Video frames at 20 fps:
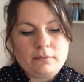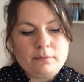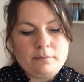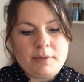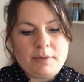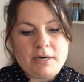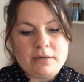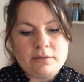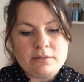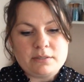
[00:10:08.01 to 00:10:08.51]

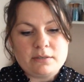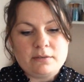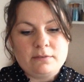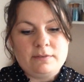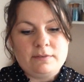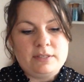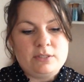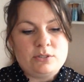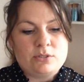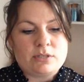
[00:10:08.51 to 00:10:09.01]
parts of
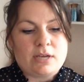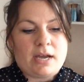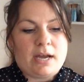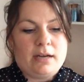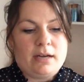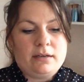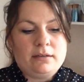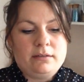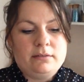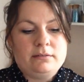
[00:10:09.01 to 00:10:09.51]
each
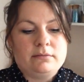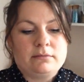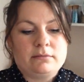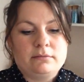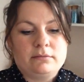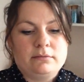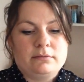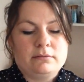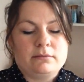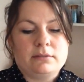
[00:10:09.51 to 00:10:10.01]
sock
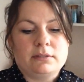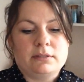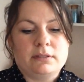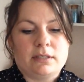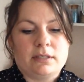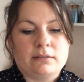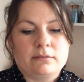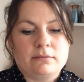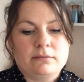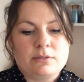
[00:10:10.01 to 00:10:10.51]
and
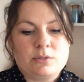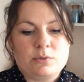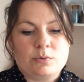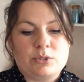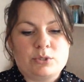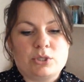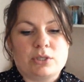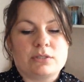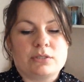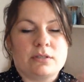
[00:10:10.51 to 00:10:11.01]
then
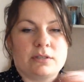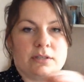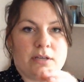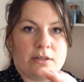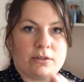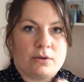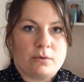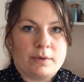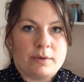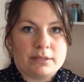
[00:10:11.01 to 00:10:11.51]
switching to the
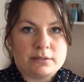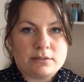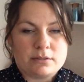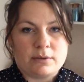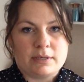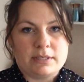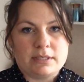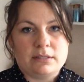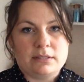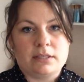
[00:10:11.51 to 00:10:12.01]
other one. So
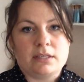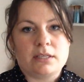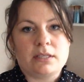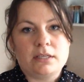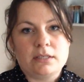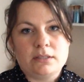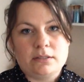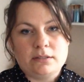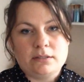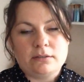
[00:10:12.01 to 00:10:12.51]
I did the
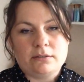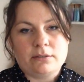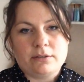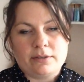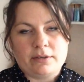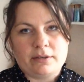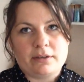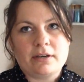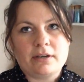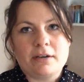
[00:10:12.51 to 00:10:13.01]
heel, or
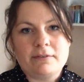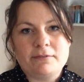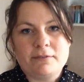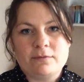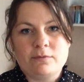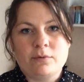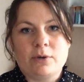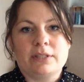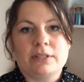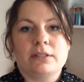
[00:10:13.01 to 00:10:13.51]
the cuff
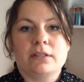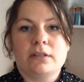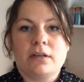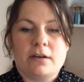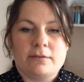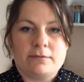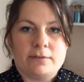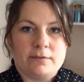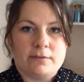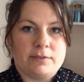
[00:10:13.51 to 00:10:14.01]
of one, the
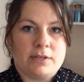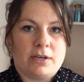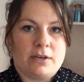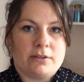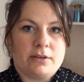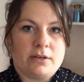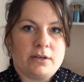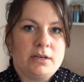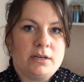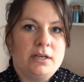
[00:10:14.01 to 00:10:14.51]
cuff of the
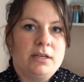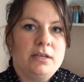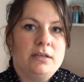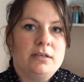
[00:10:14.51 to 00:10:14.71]
other,